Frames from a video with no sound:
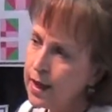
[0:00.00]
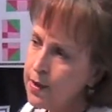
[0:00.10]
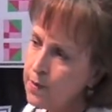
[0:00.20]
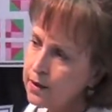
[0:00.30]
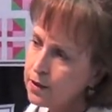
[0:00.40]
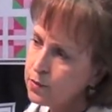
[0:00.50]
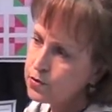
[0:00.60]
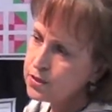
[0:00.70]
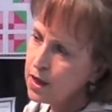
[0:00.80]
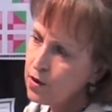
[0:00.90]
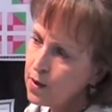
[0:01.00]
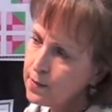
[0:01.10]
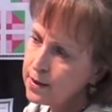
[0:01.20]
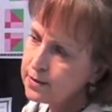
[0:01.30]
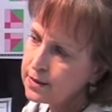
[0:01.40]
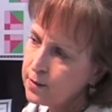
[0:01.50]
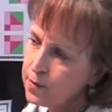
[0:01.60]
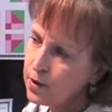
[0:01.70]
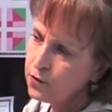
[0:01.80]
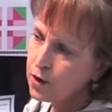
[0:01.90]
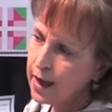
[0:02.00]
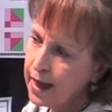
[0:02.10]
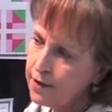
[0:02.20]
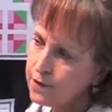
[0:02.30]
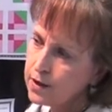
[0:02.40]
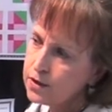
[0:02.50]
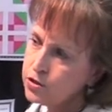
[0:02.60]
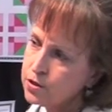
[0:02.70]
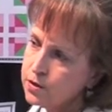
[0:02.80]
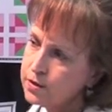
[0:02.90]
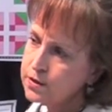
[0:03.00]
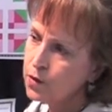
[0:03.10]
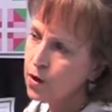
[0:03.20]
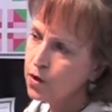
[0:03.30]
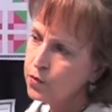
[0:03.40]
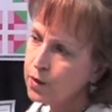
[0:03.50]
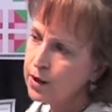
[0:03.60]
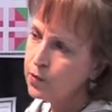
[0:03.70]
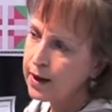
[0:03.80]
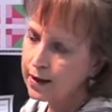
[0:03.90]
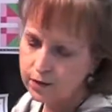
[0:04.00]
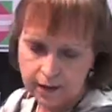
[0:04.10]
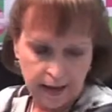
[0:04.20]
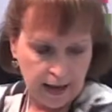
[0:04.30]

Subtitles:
And by double sew, I mean skip over a 1/2 inch, sew all the way around.